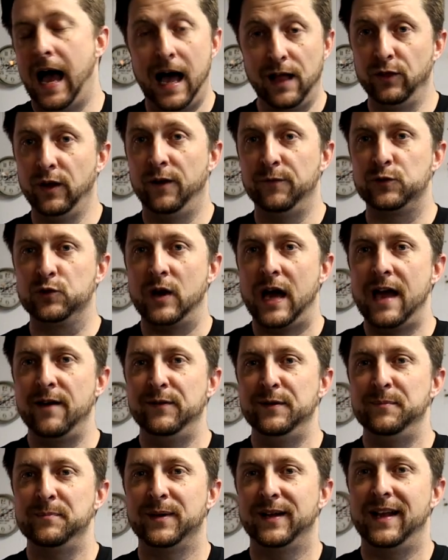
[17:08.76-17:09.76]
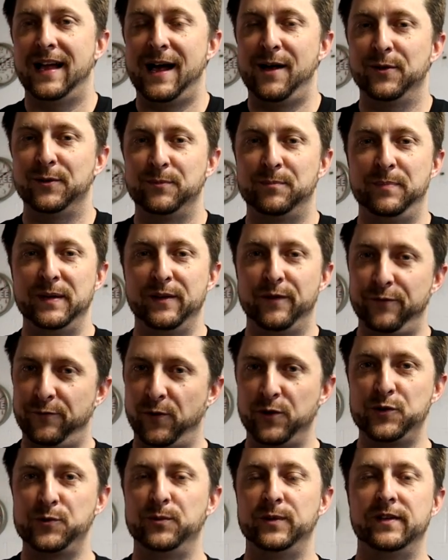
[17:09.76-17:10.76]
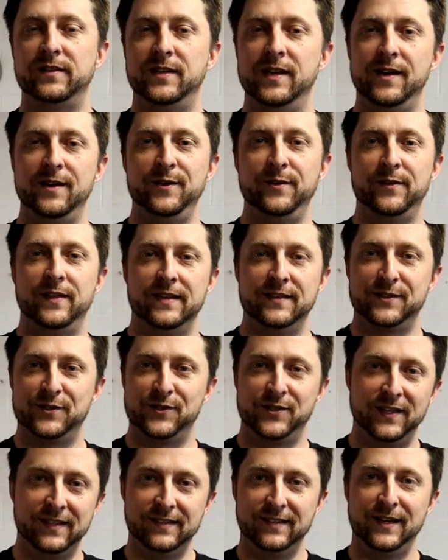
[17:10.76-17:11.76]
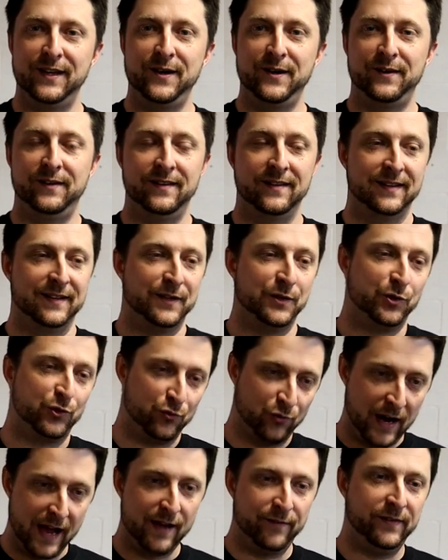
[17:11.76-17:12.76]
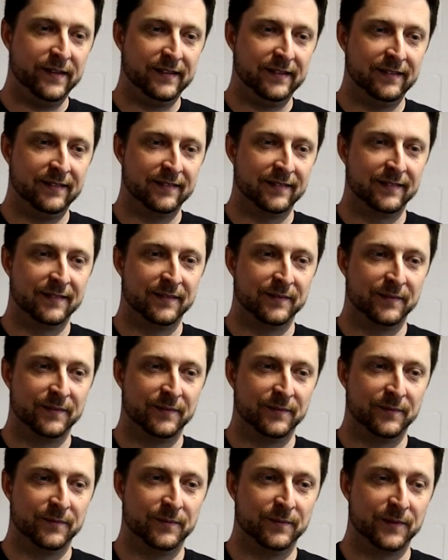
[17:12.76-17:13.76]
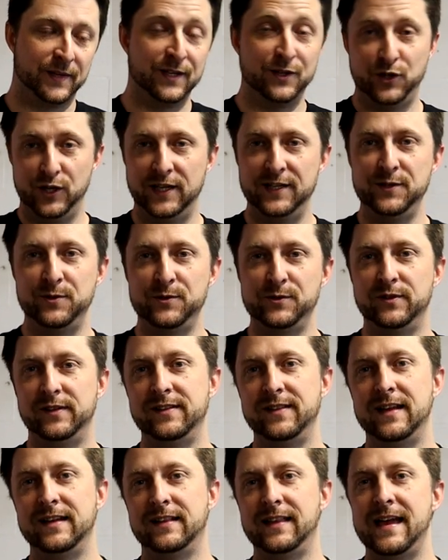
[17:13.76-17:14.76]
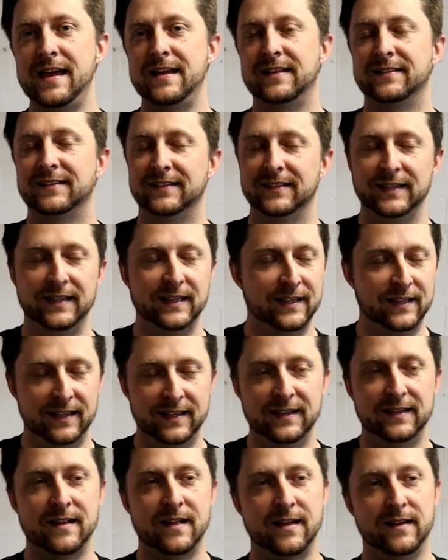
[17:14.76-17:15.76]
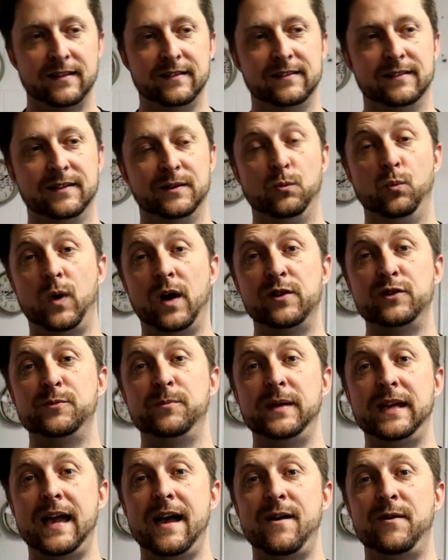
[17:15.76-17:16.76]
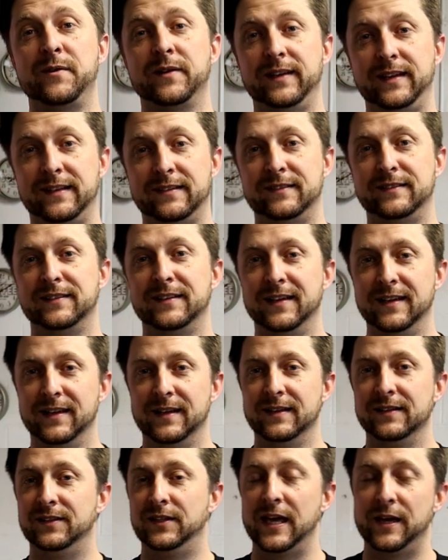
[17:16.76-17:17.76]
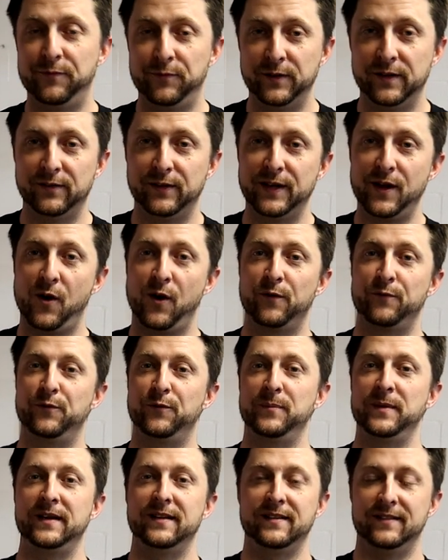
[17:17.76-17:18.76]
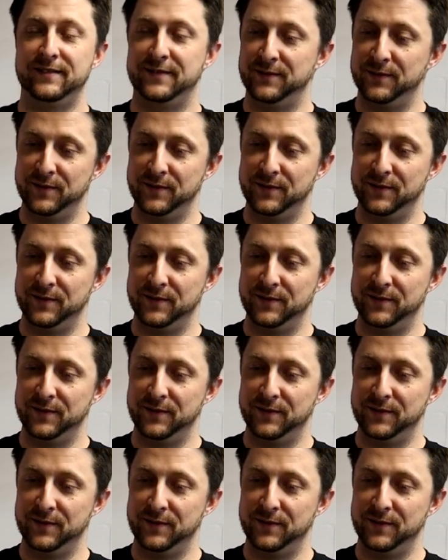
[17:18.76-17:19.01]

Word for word: love driving, but I'll be the first one to tell you that sitting there driving continuously like that, it wears me out, and definitely hard for me to